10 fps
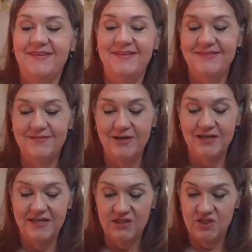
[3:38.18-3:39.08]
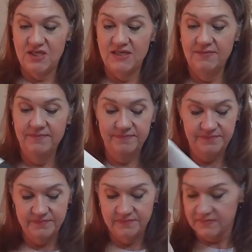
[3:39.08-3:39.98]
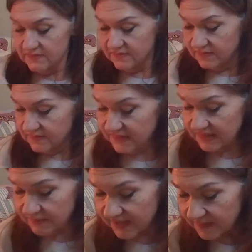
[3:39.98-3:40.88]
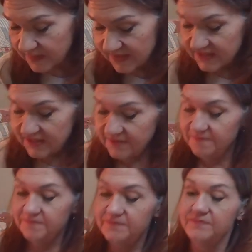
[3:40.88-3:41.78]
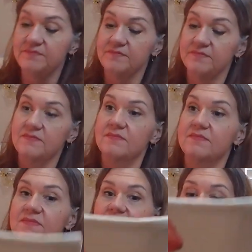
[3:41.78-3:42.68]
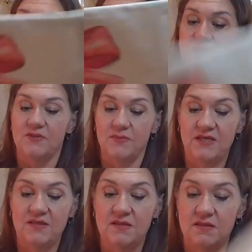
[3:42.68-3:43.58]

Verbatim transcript: He's very kitschy, my opinion. Very sweet.